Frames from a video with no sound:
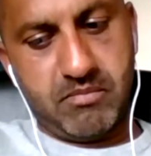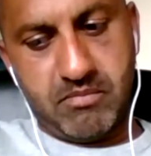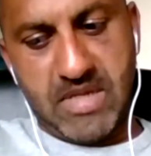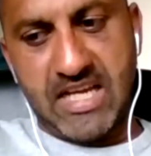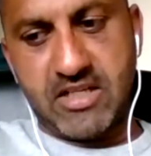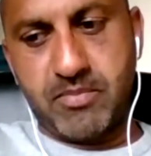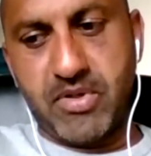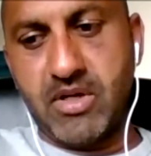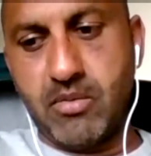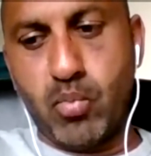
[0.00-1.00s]

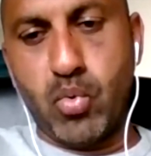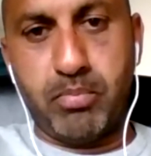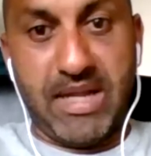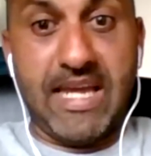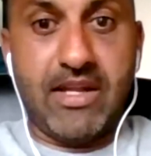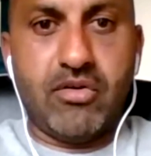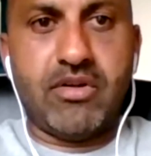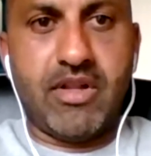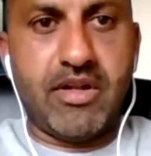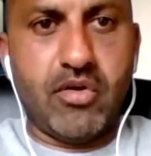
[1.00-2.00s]
expert playing
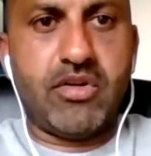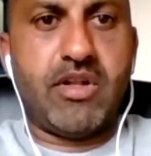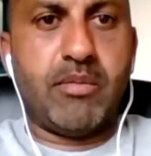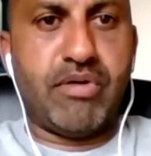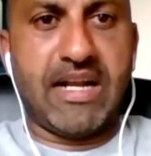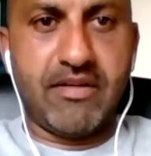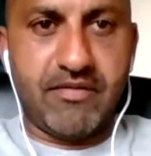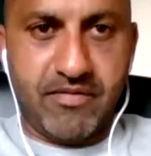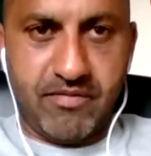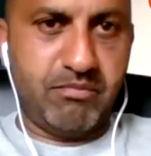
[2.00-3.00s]
under the brand
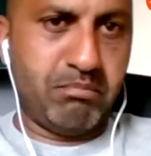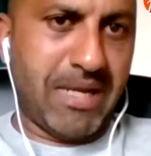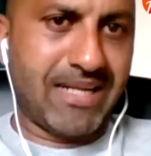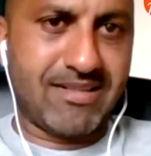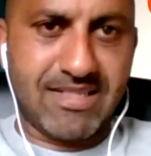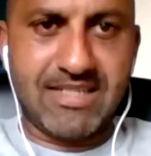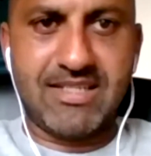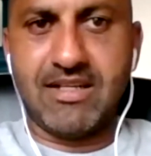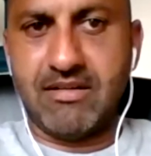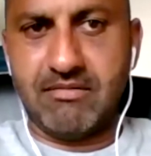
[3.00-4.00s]
of Man
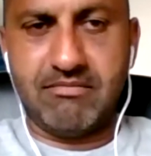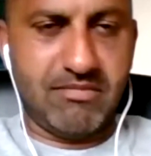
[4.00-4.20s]
City, and